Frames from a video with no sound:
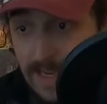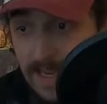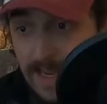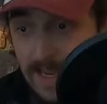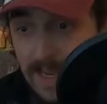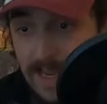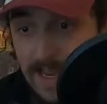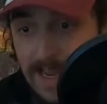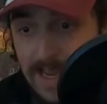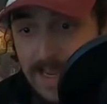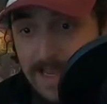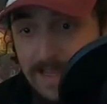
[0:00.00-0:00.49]

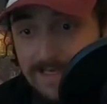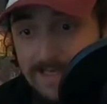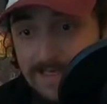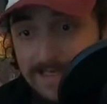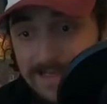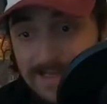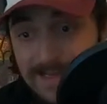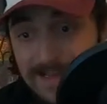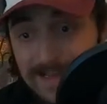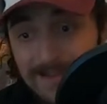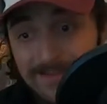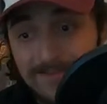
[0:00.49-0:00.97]
And
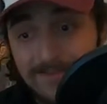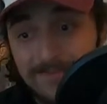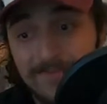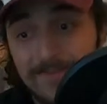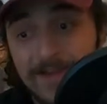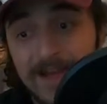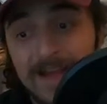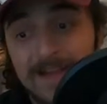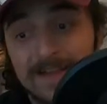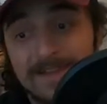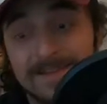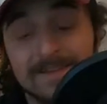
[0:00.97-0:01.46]
in
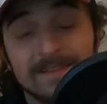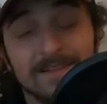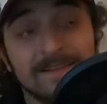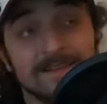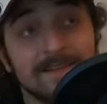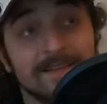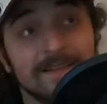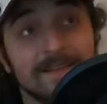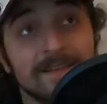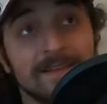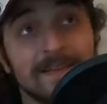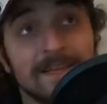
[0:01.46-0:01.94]
fact,
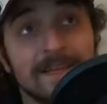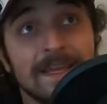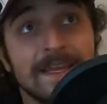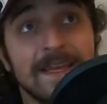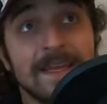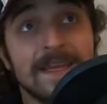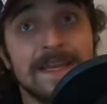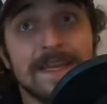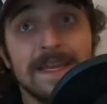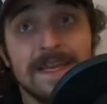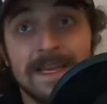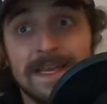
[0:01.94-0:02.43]

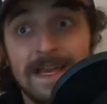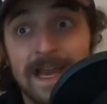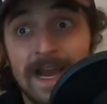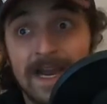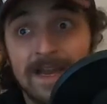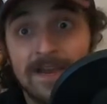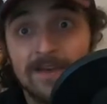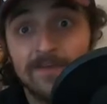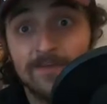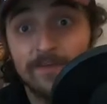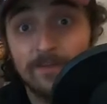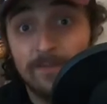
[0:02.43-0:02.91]
it
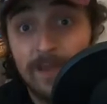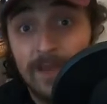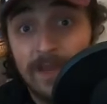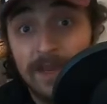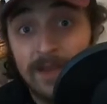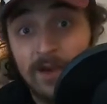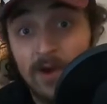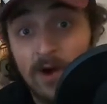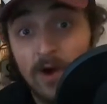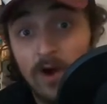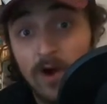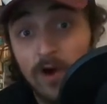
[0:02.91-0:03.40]
kind of
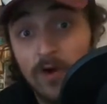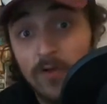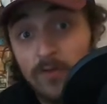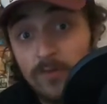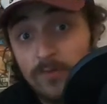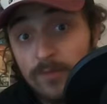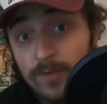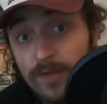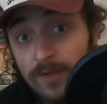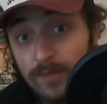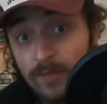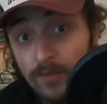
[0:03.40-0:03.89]
made other
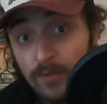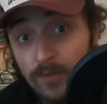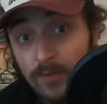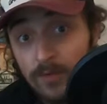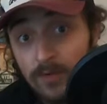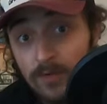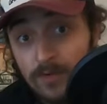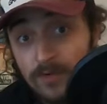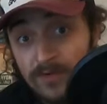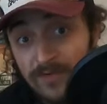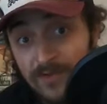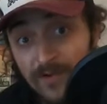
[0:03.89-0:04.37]

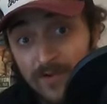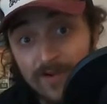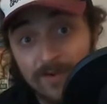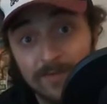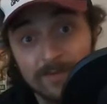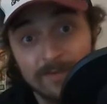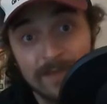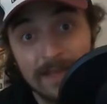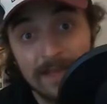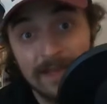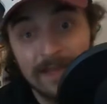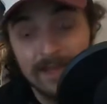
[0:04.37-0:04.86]
people start
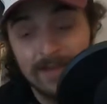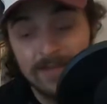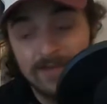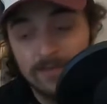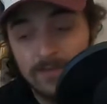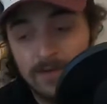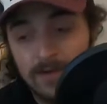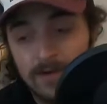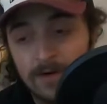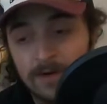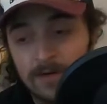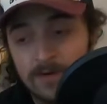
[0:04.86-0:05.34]
complaining as
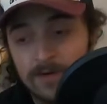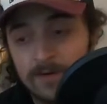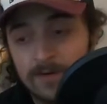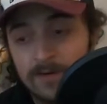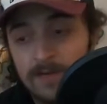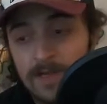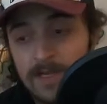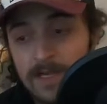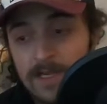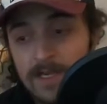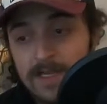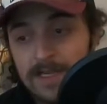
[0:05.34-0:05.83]
well
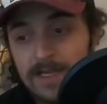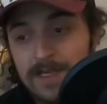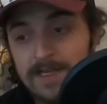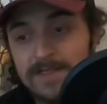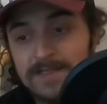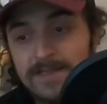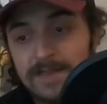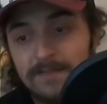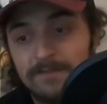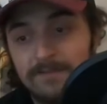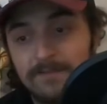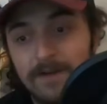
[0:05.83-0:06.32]
because
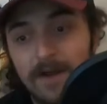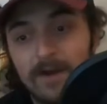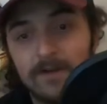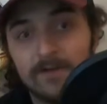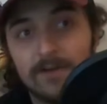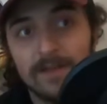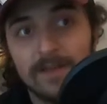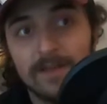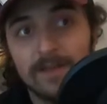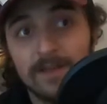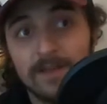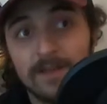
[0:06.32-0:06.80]
they found
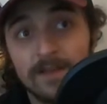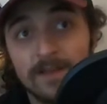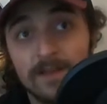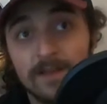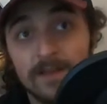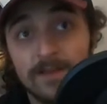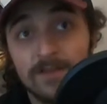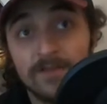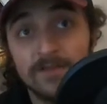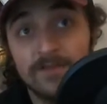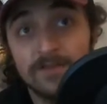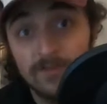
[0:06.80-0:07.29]
it
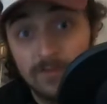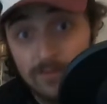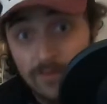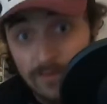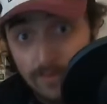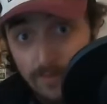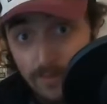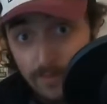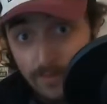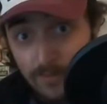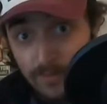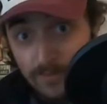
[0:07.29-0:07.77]

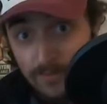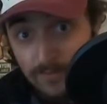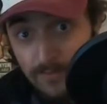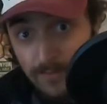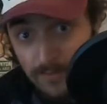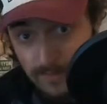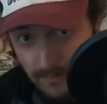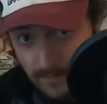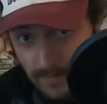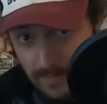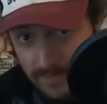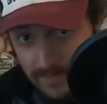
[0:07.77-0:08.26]
suitable to
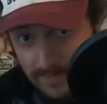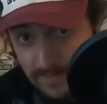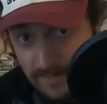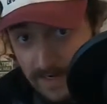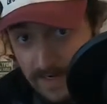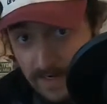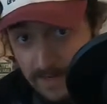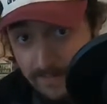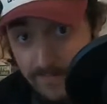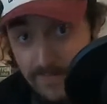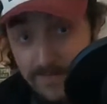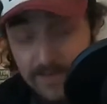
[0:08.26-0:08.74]
do at the
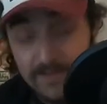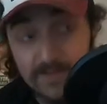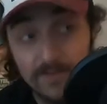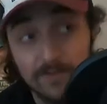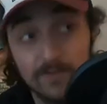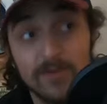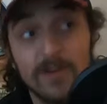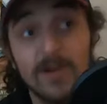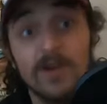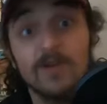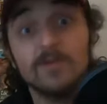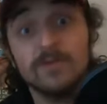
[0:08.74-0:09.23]
time because
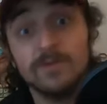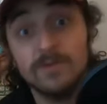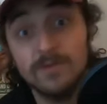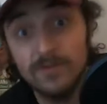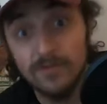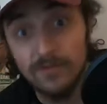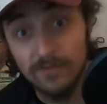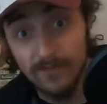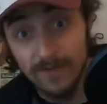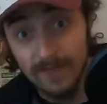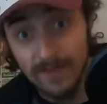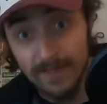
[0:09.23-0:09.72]
someone else was
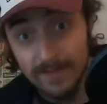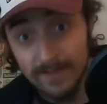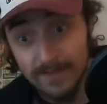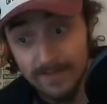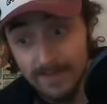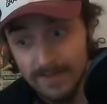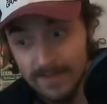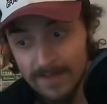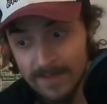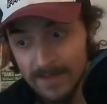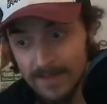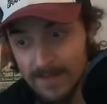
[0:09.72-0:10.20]
doing
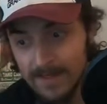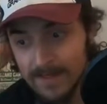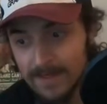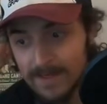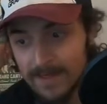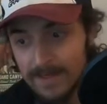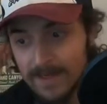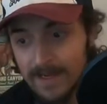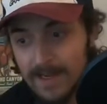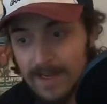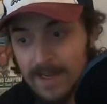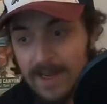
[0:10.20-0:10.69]

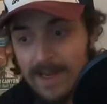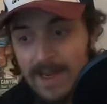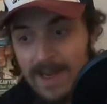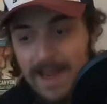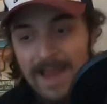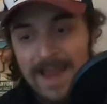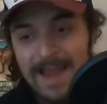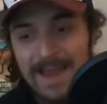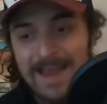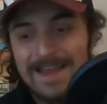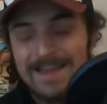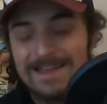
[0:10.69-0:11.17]
it.
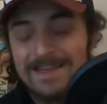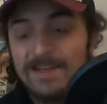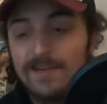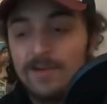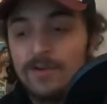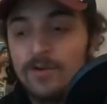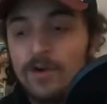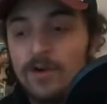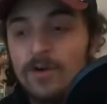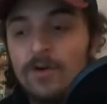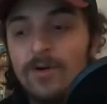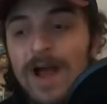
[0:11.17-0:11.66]
And,
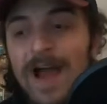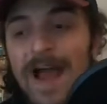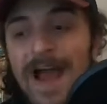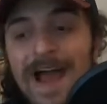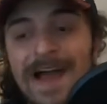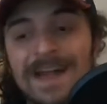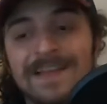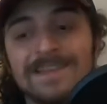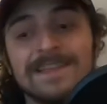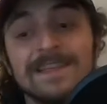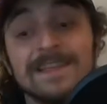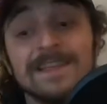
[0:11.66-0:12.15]

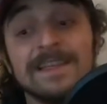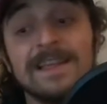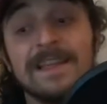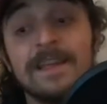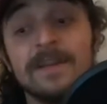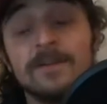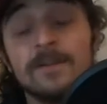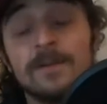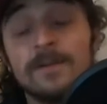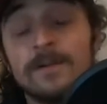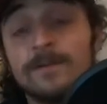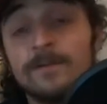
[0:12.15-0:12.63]
as a
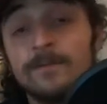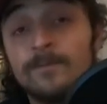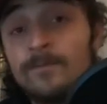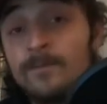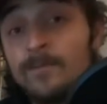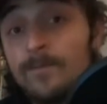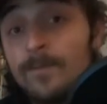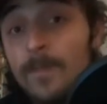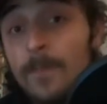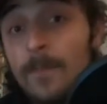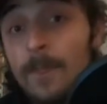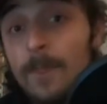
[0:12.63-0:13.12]
leader,
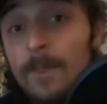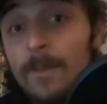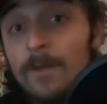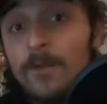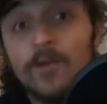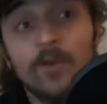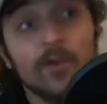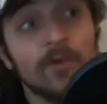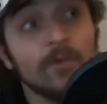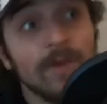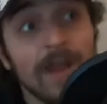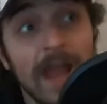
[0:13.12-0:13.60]

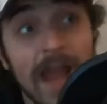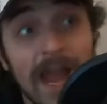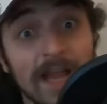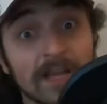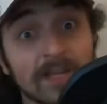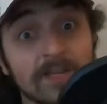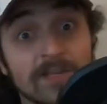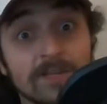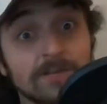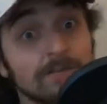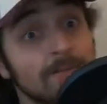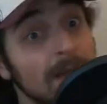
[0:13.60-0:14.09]
your
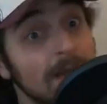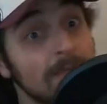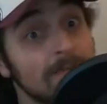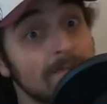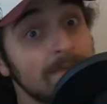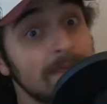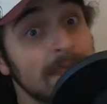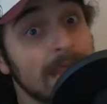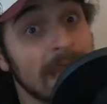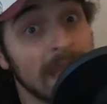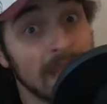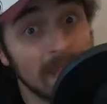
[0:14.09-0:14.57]
reaction might
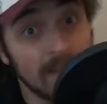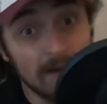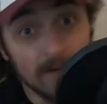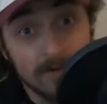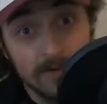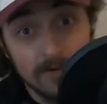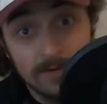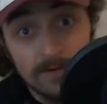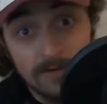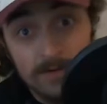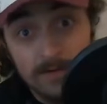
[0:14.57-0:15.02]
be anger.